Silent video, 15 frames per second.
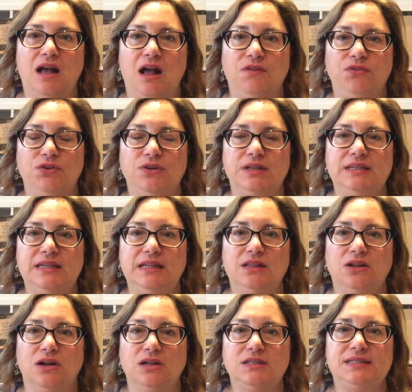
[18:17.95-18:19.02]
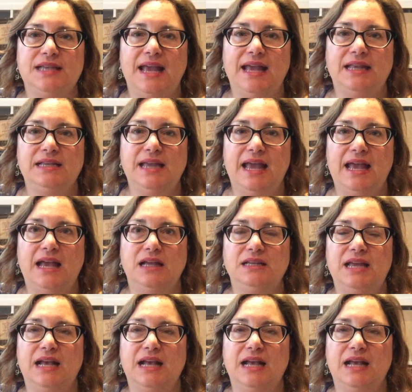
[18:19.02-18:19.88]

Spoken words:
Off the Grid Needle Arts had